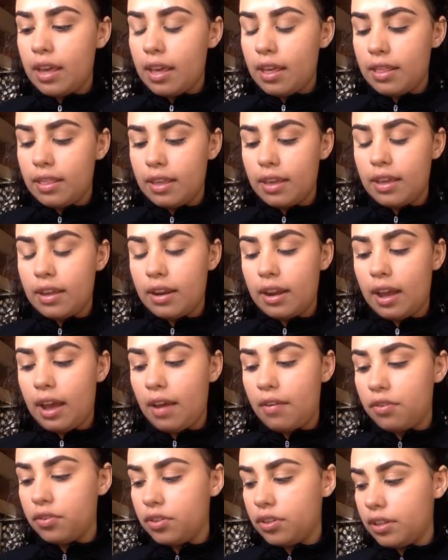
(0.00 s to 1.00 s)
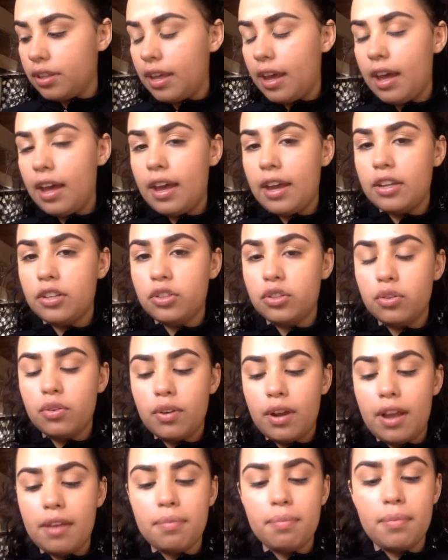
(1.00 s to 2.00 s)
And then after that, I do
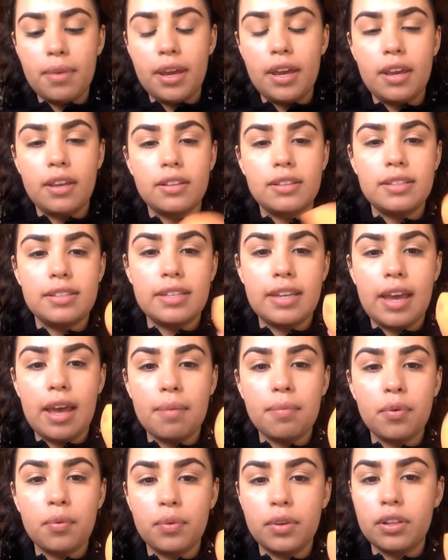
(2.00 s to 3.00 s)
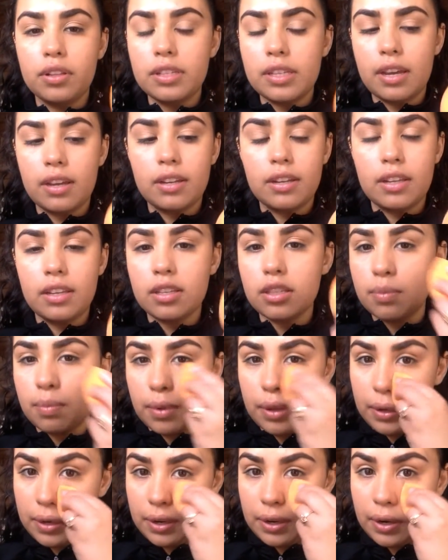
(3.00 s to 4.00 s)
grab my damp Real Techniques
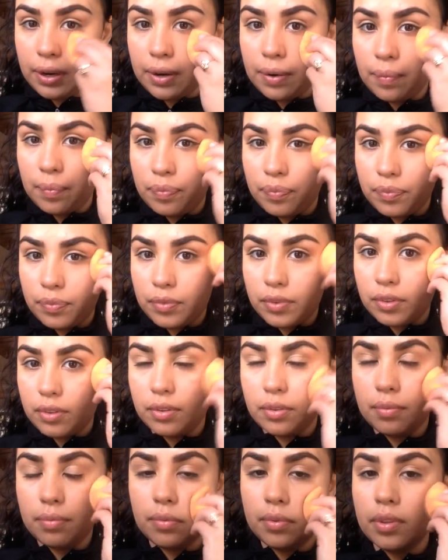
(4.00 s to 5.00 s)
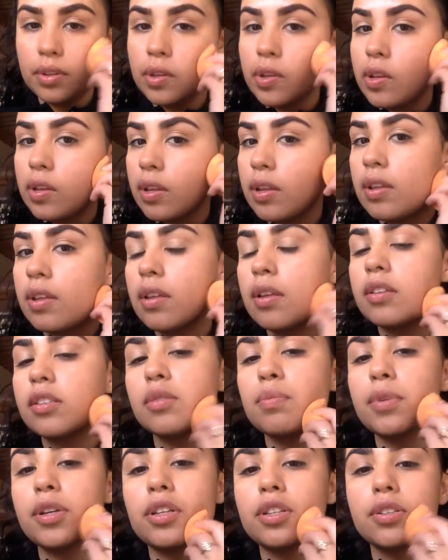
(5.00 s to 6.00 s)
blender
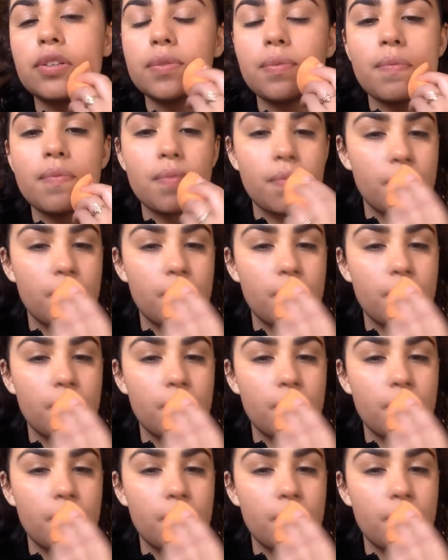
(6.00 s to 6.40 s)
sponge